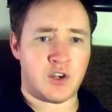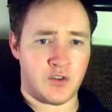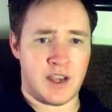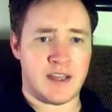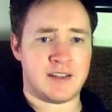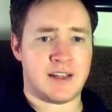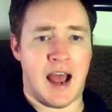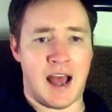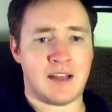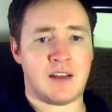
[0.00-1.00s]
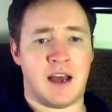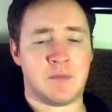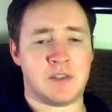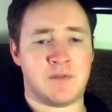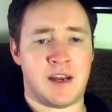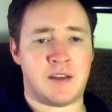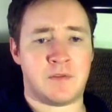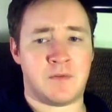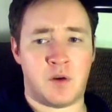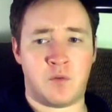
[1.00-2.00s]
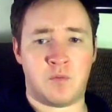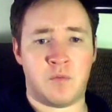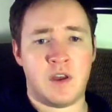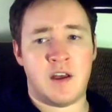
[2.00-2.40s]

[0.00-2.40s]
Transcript: great atmospheric film,